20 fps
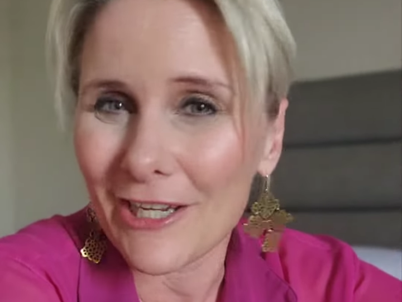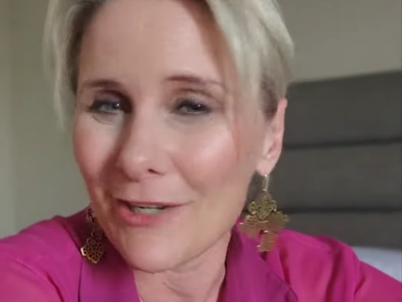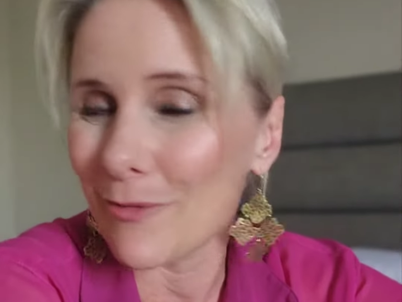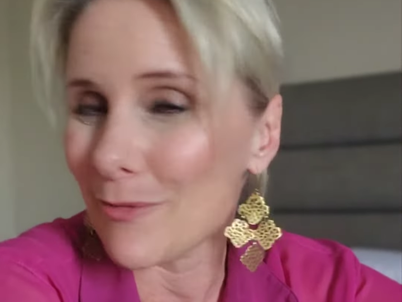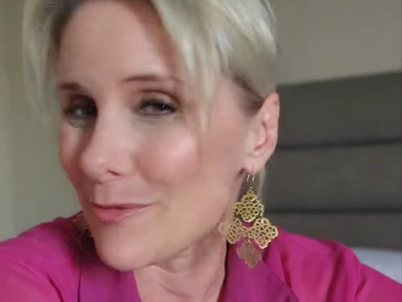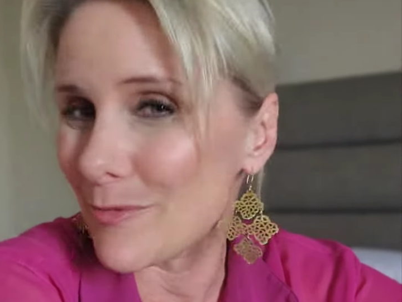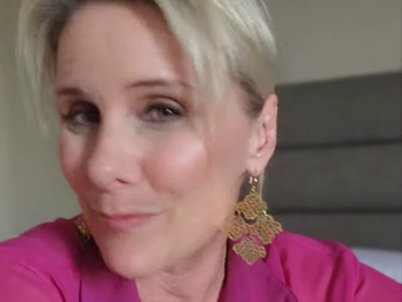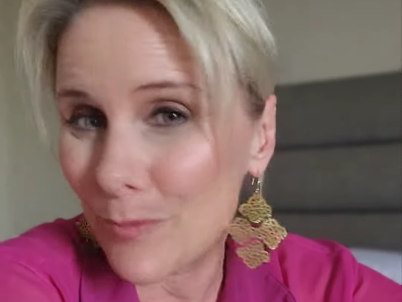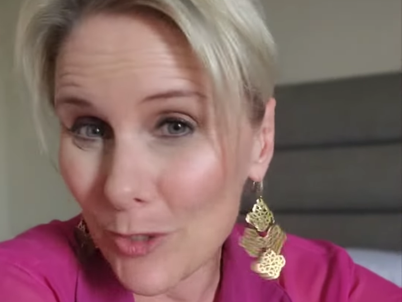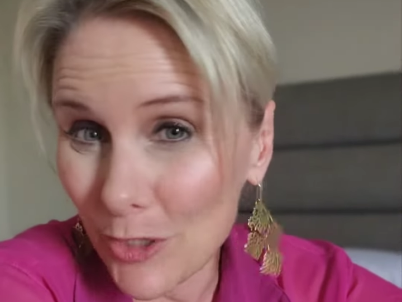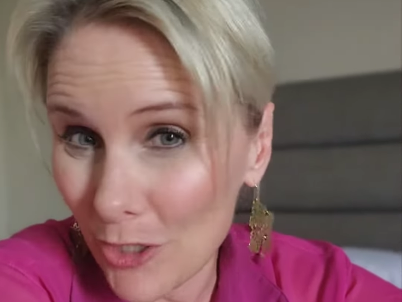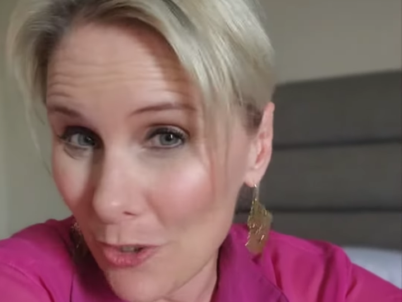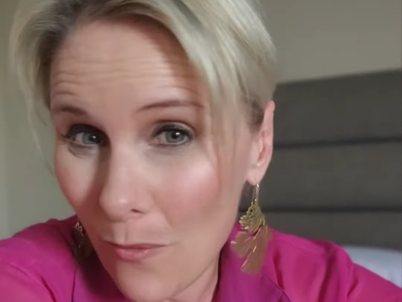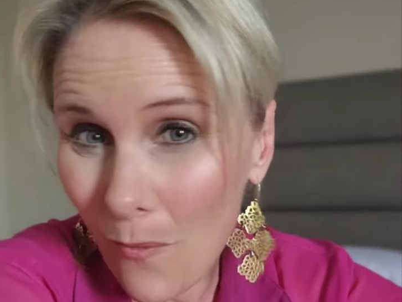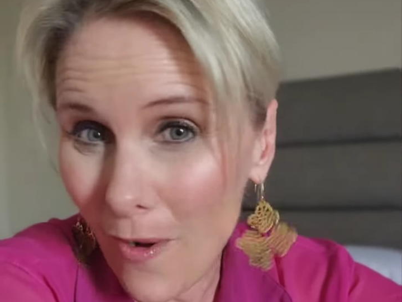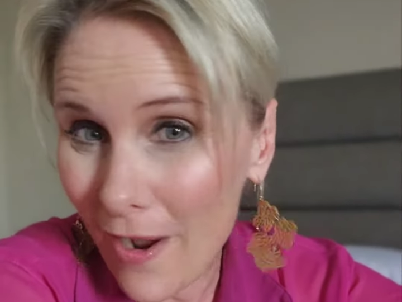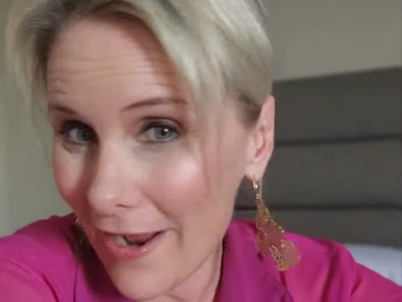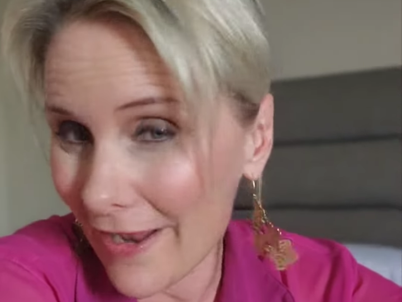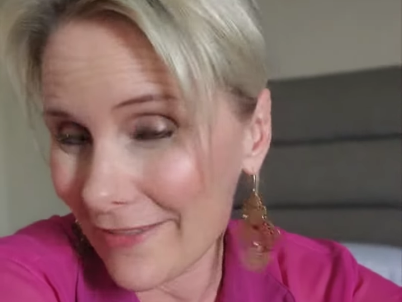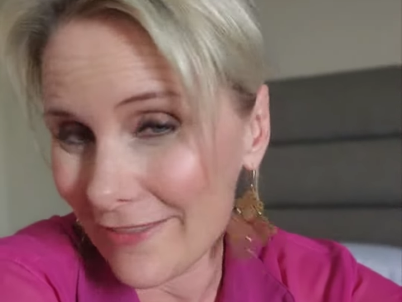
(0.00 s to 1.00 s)
It was pretty
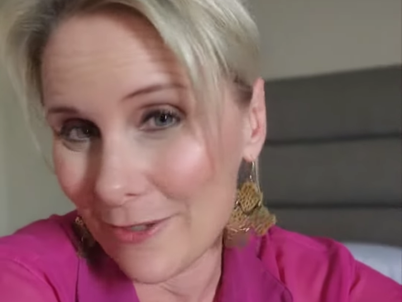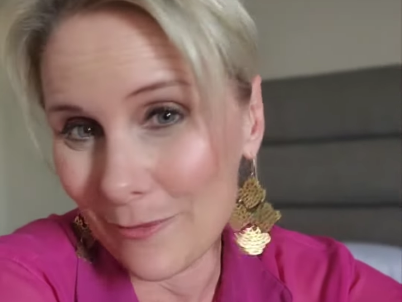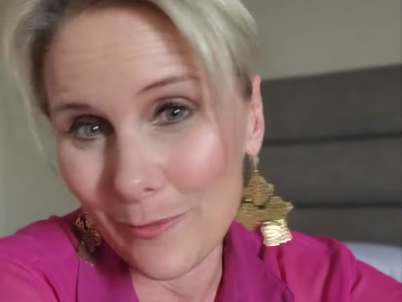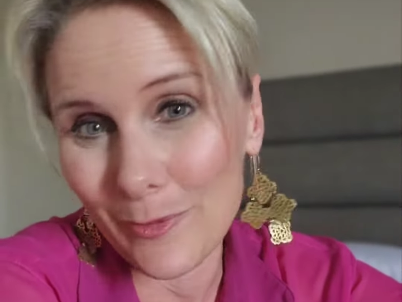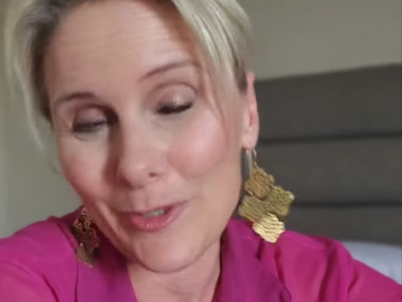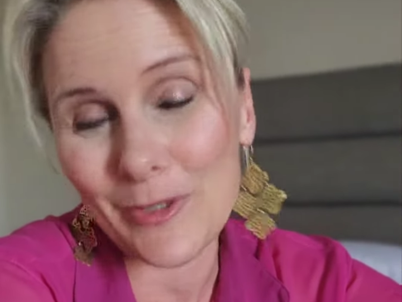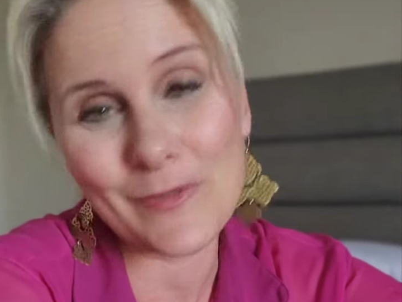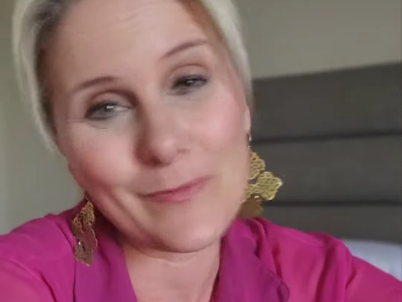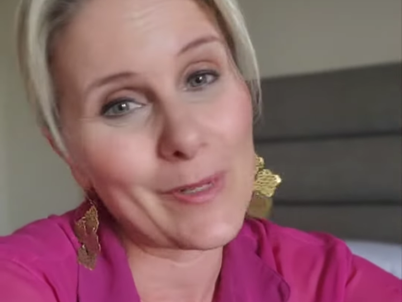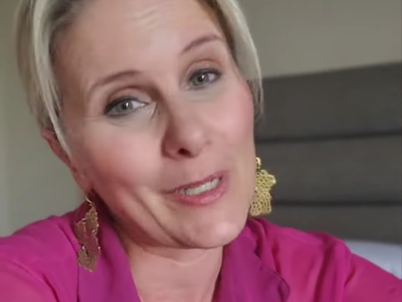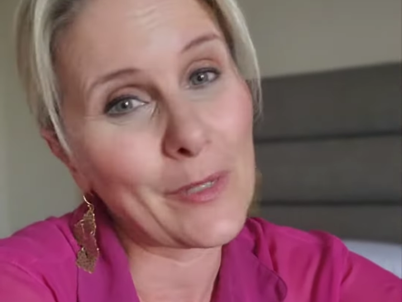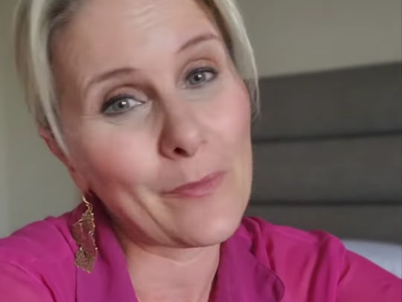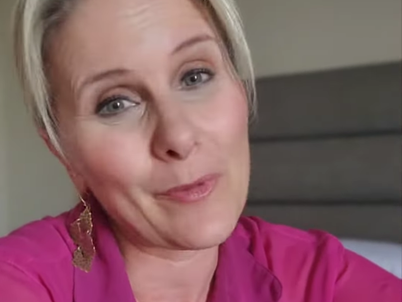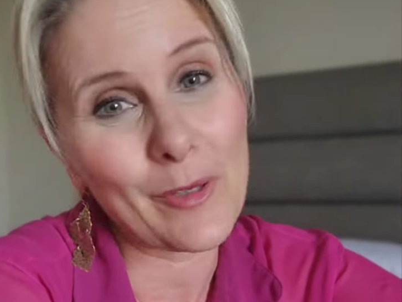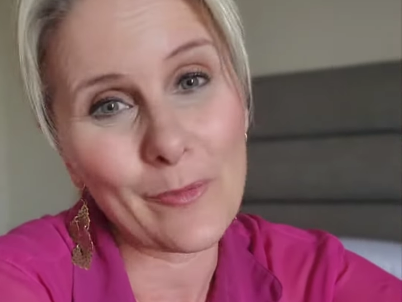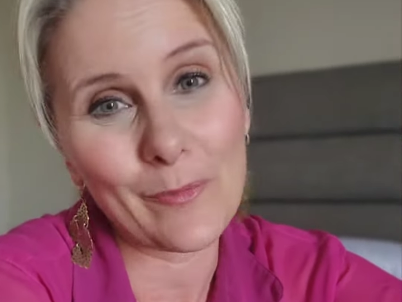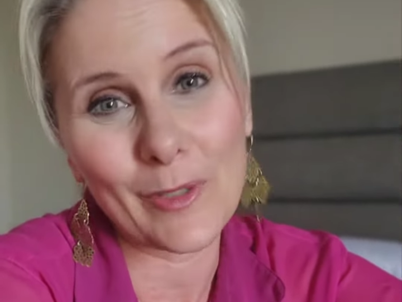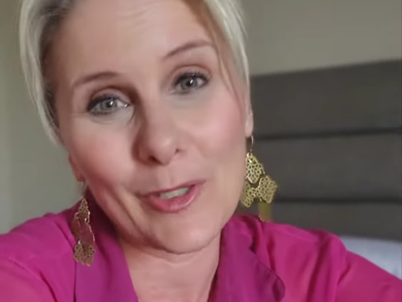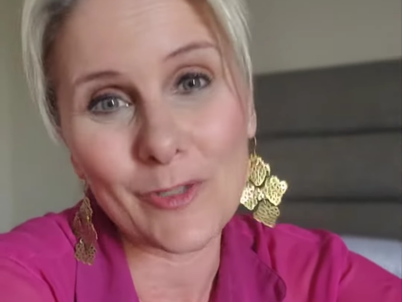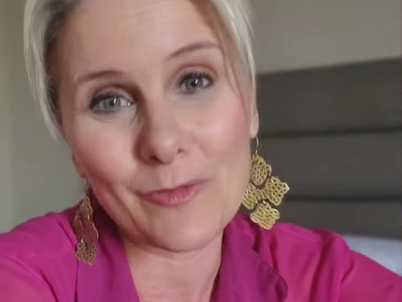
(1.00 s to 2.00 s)
quiet. There weren't as many
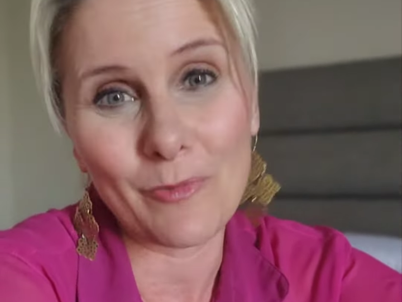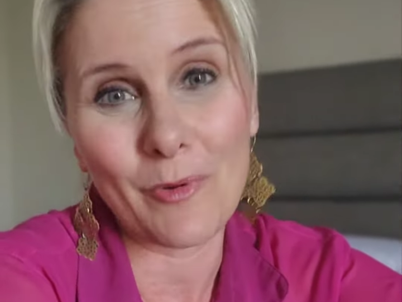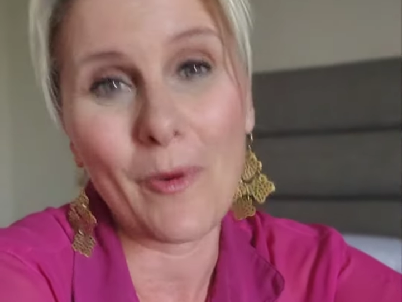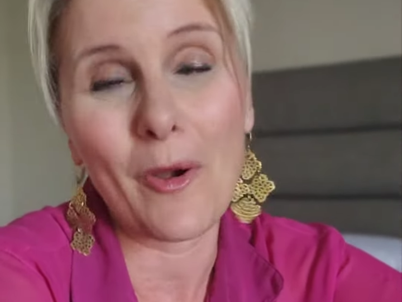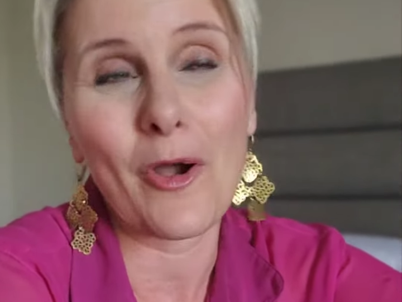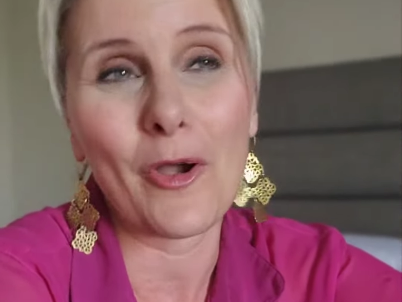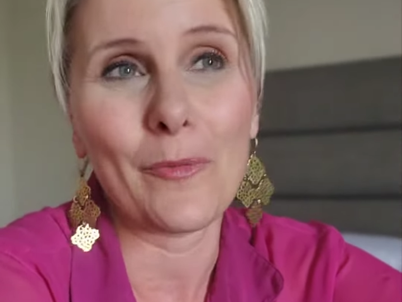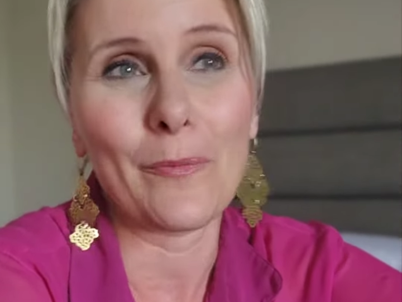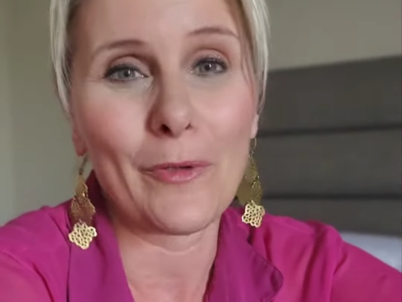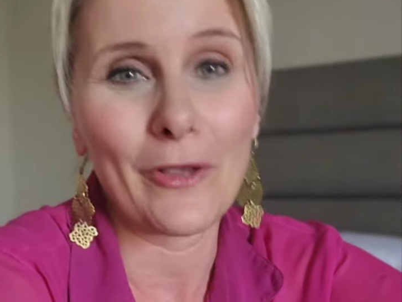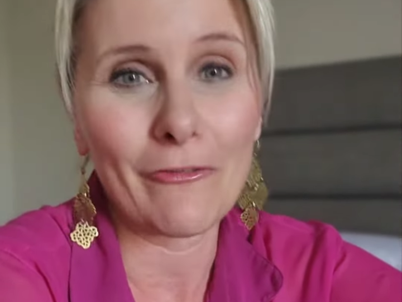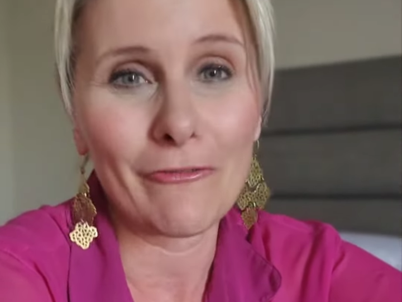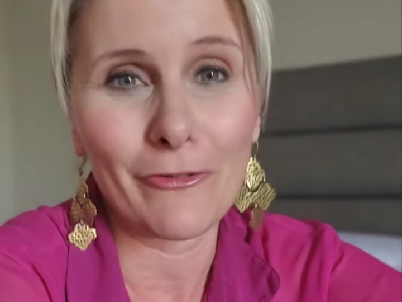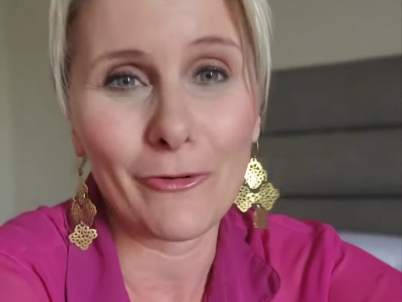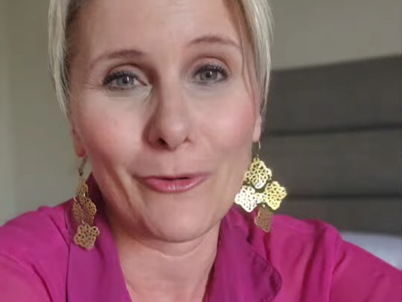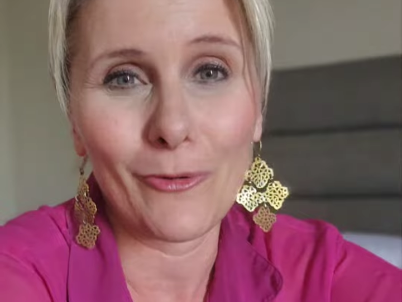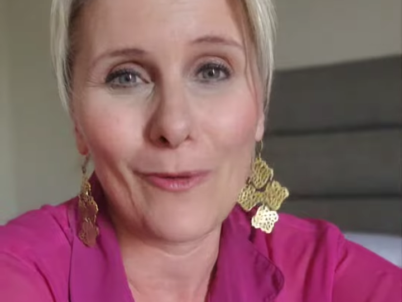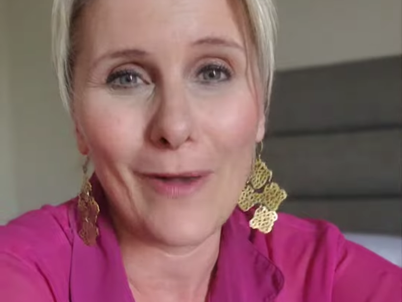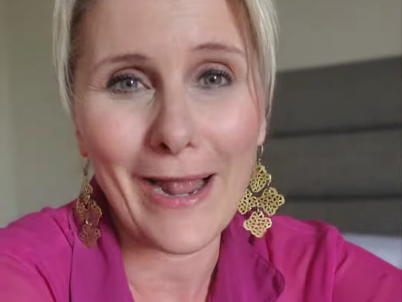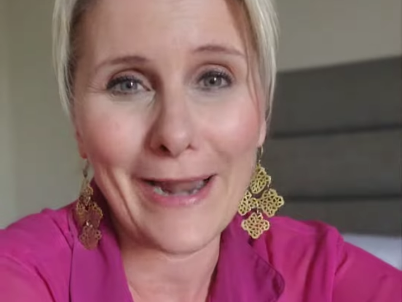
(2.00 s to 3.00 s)
people as we were hoping
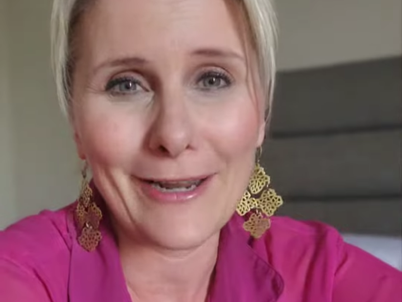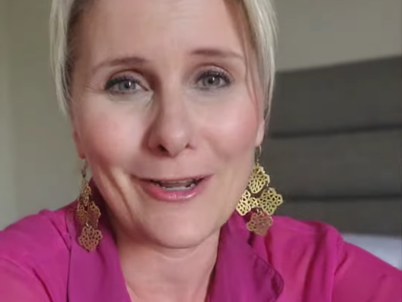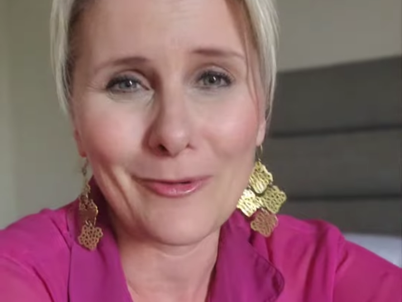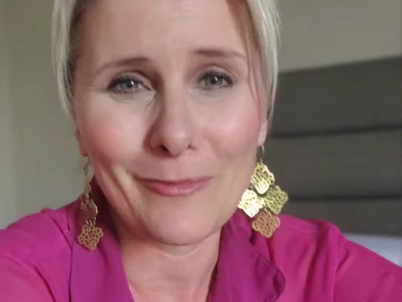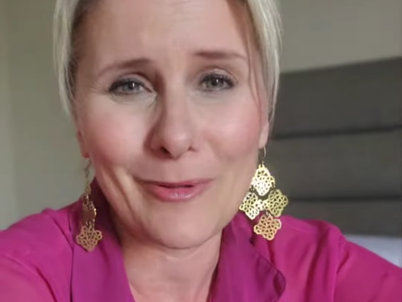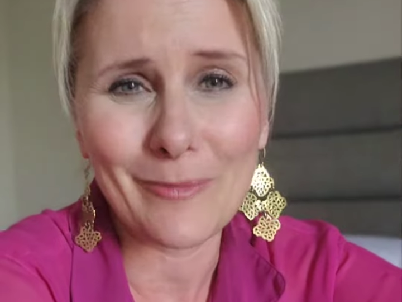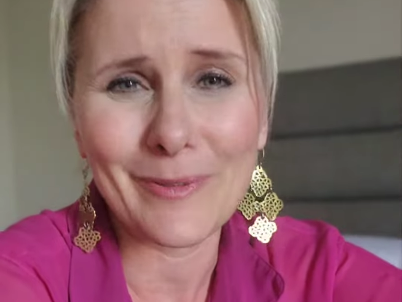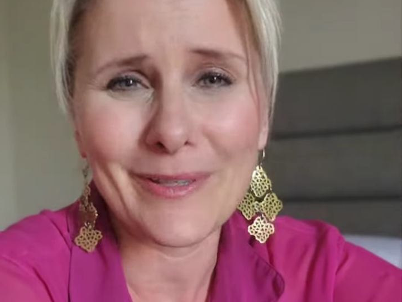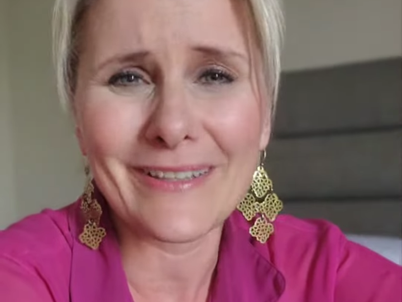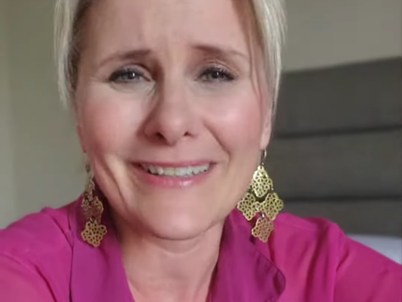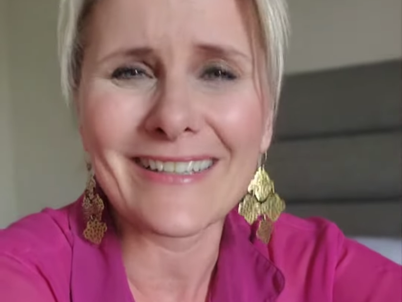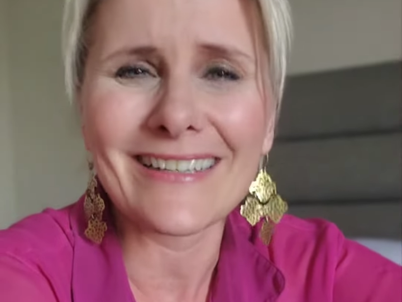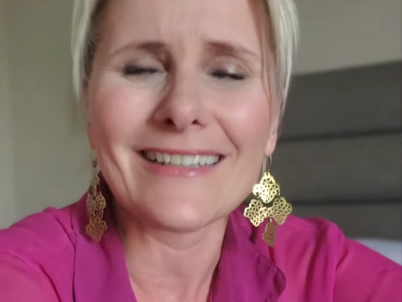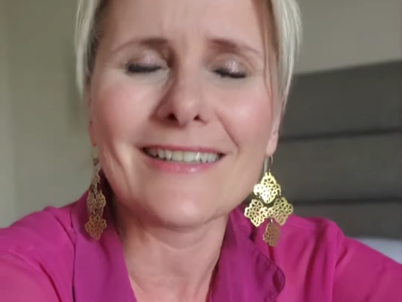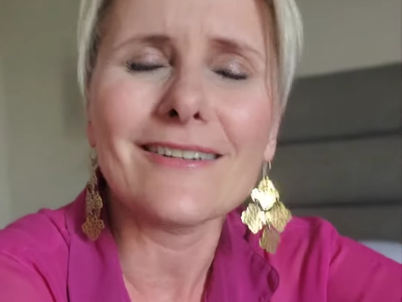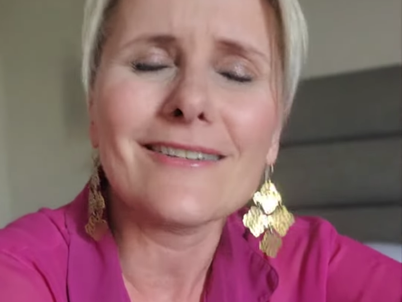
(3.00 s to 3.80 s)
for, and I remember thinking,